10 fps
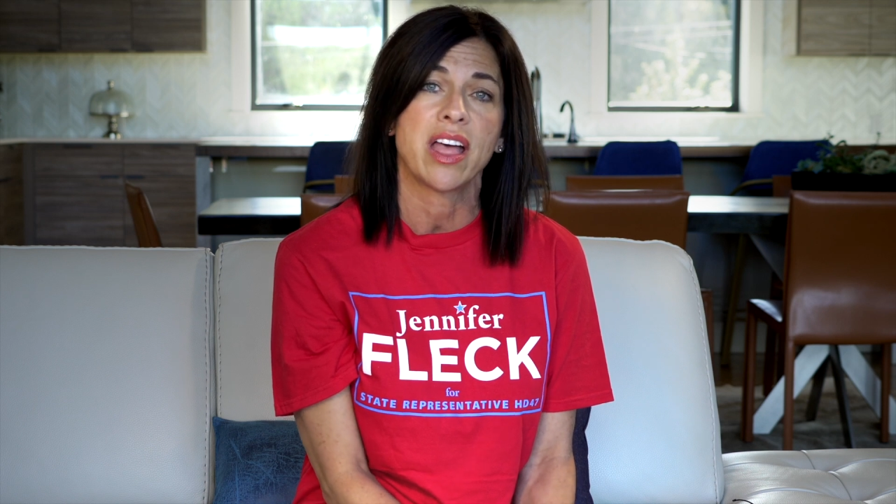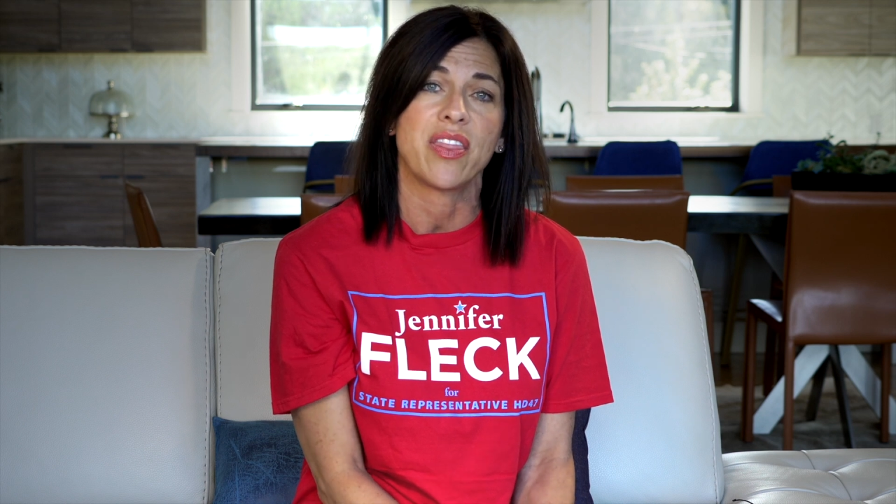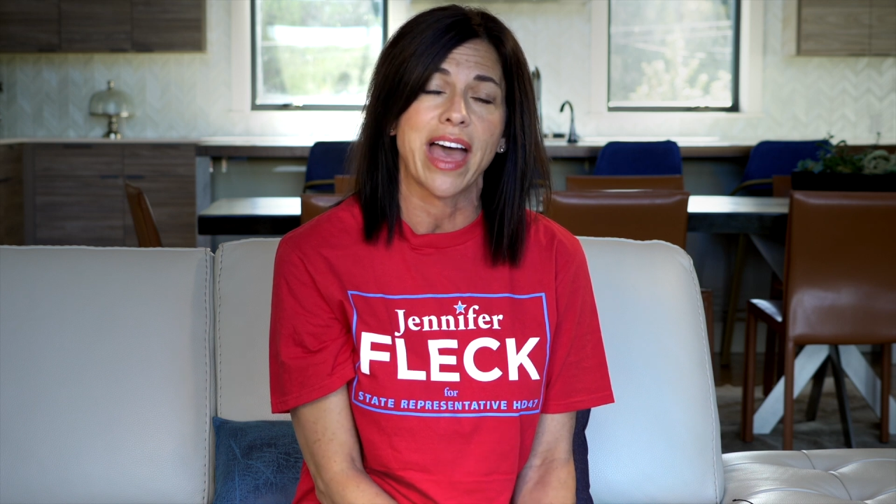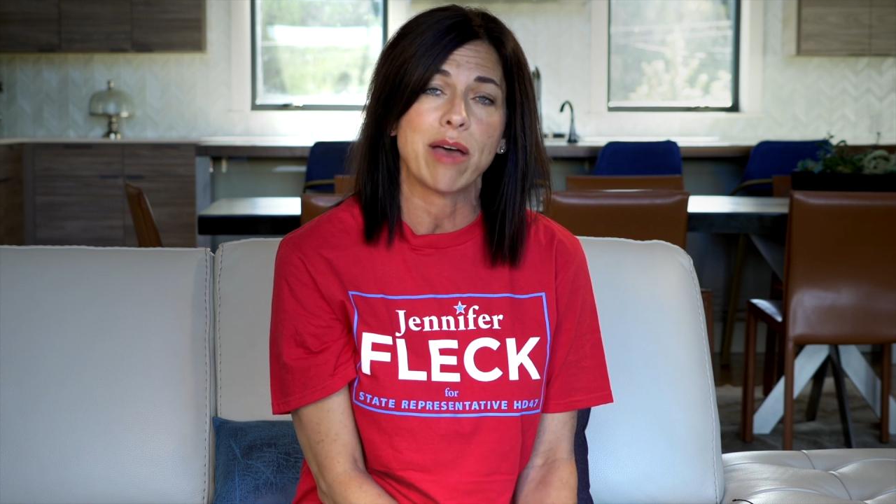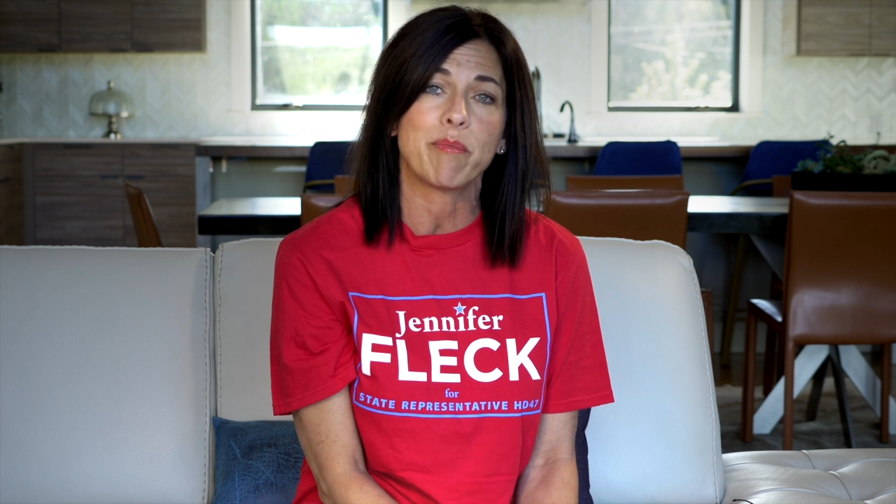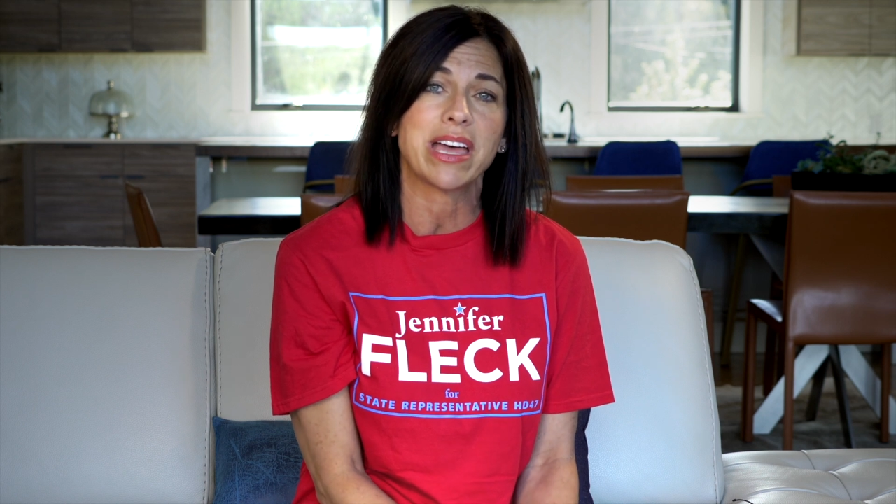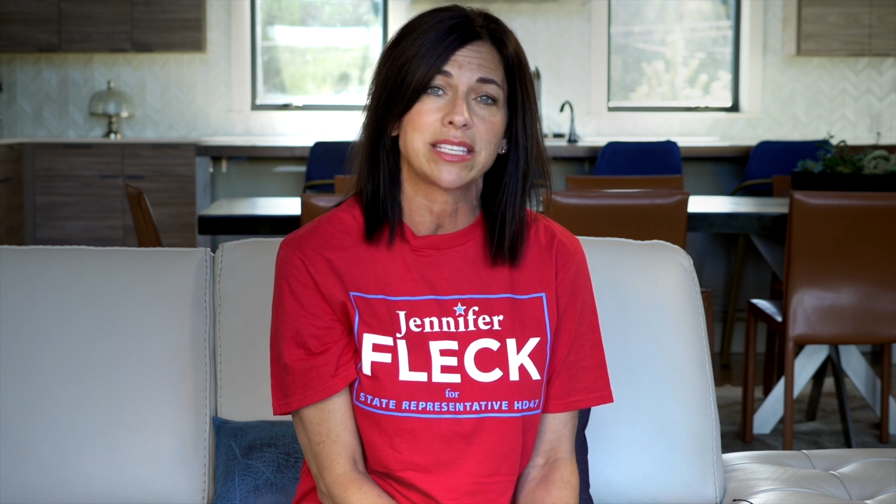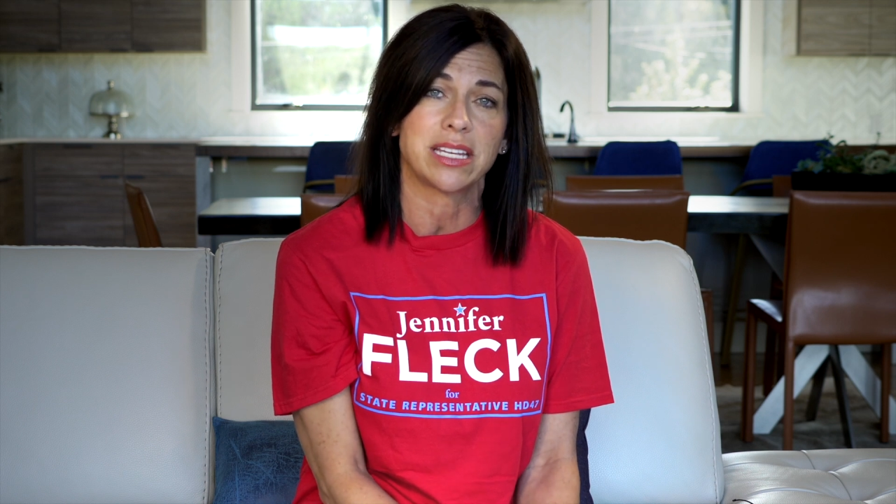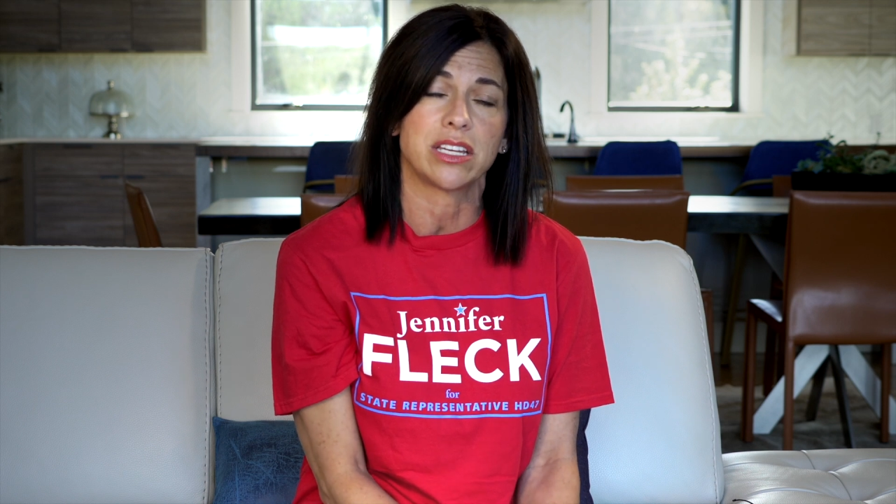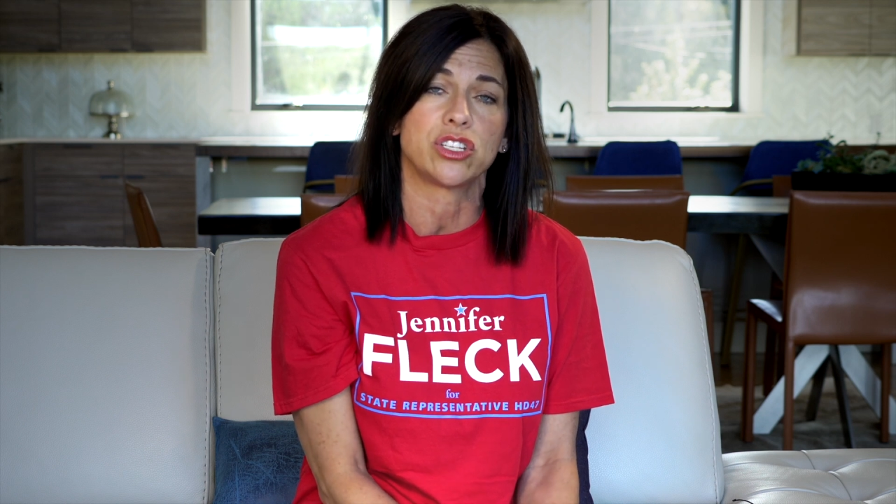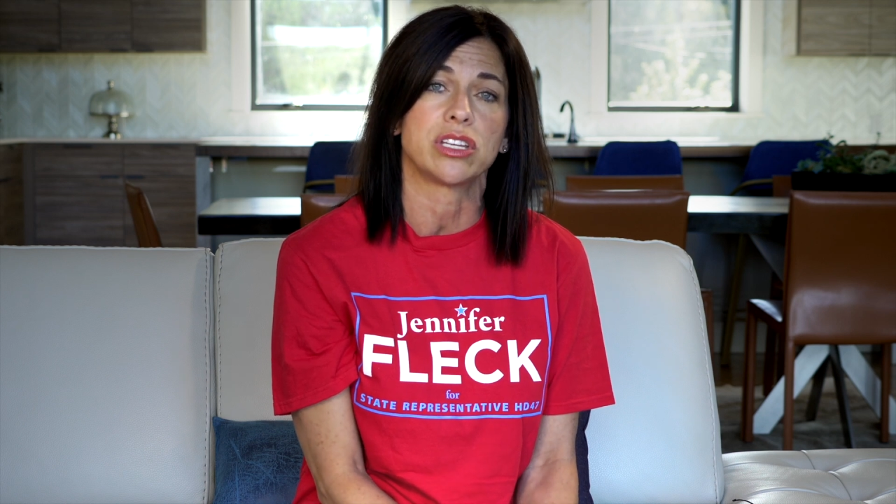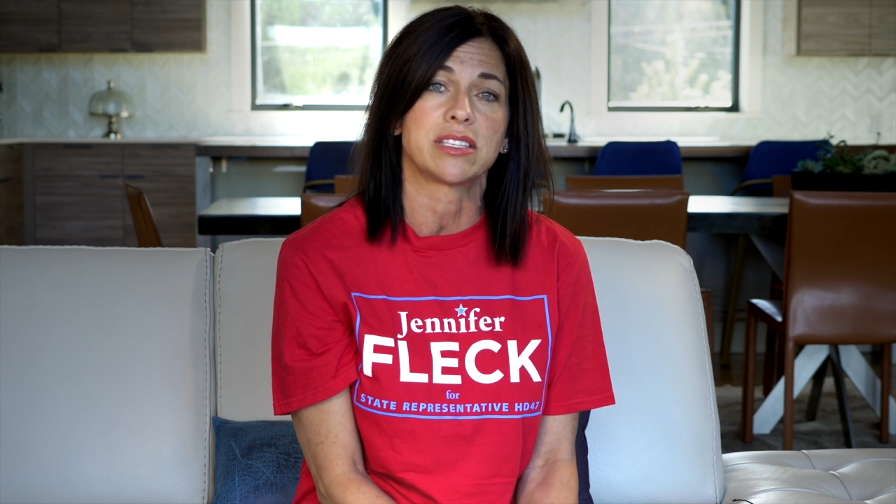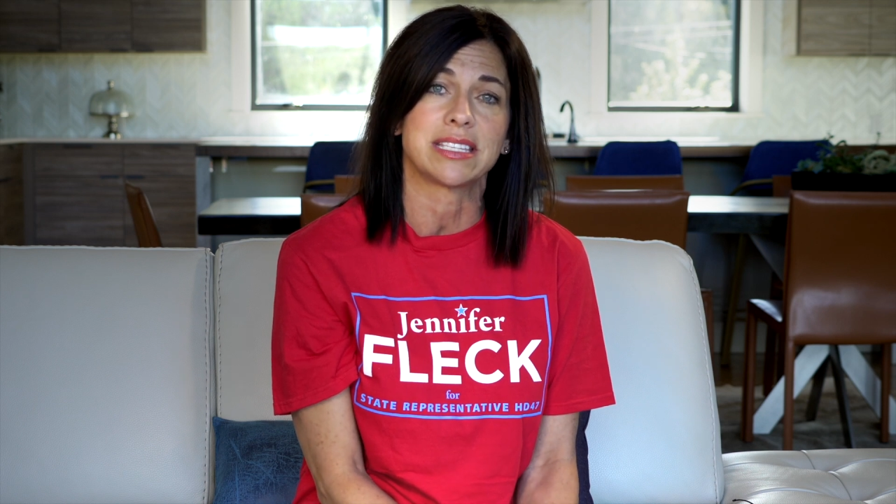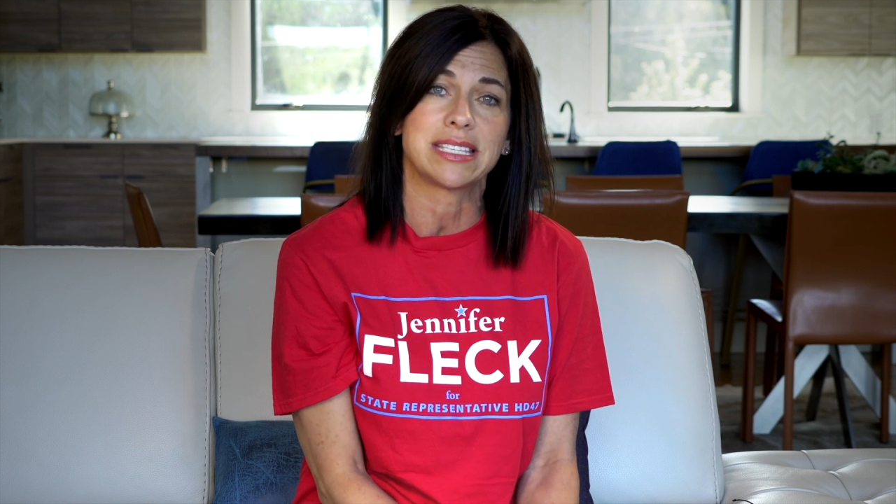That message is the